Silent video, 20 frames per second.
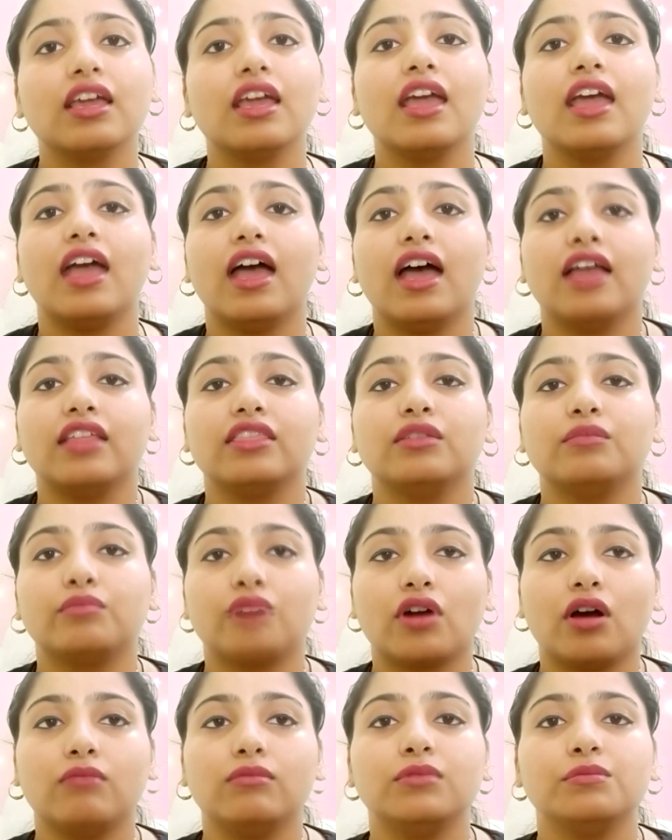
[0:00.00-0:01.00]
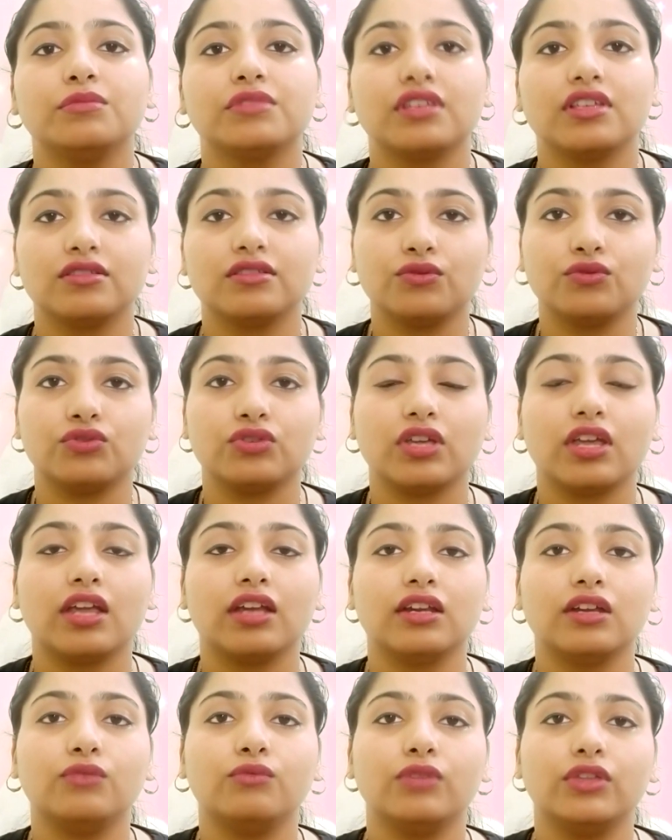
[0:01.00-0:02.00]
and the problems
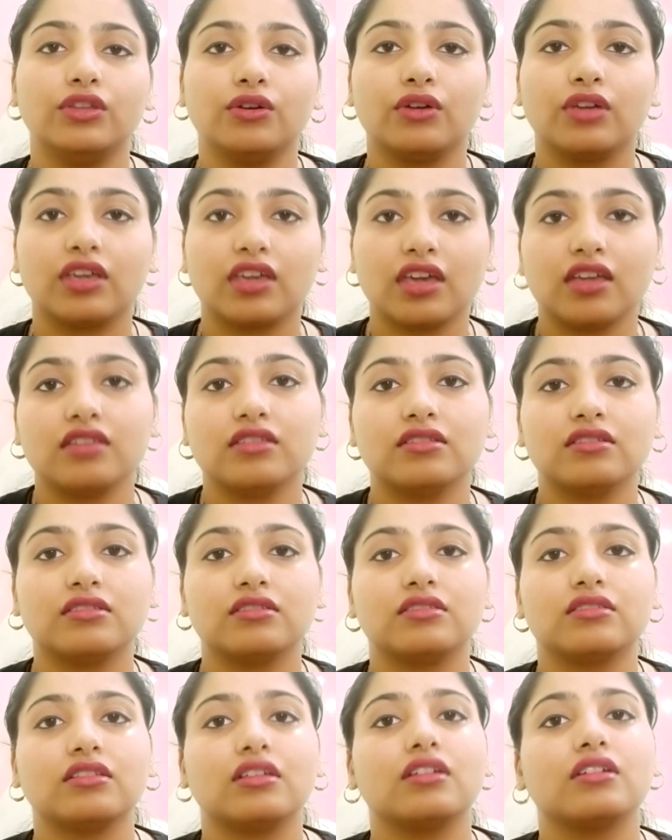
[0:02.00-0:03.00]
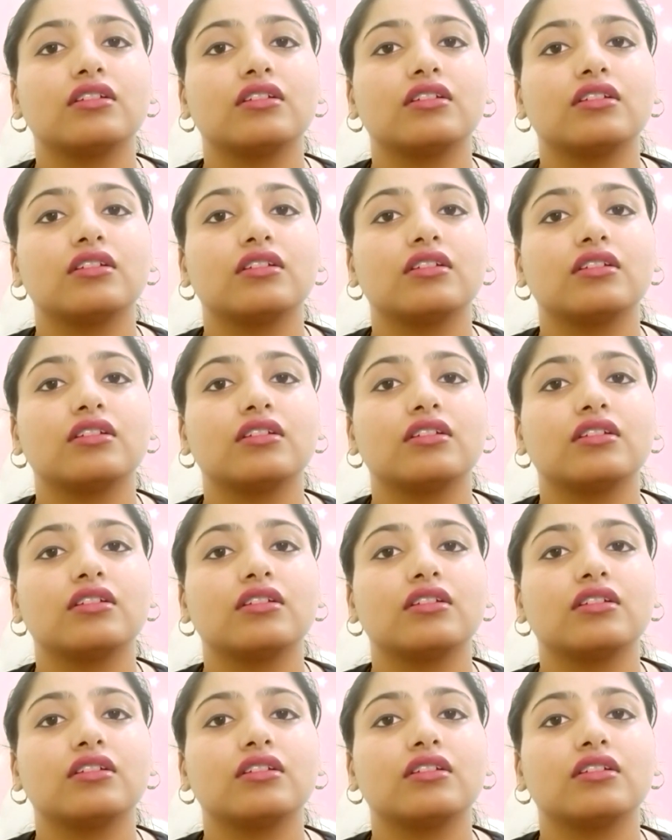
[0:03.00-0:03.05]
associated with your kids